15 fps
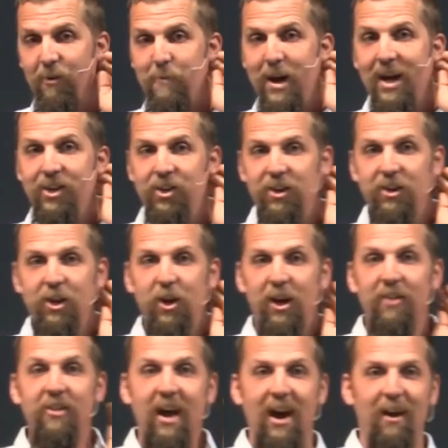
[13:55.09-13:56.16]
imagine you're
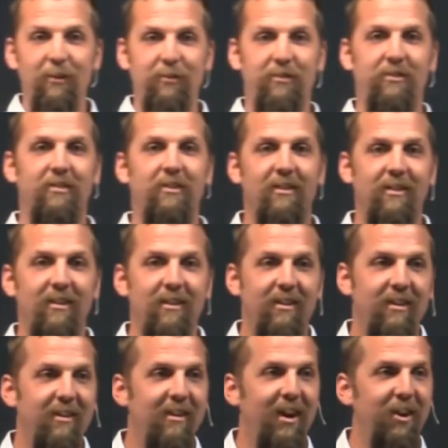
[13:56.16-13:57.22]
in the house
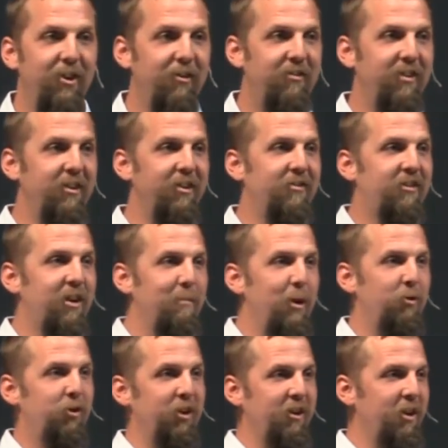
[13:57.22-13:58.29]
and you see this
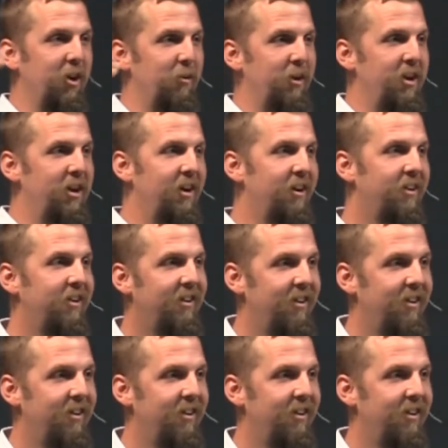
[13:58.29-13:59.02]
commotion going on.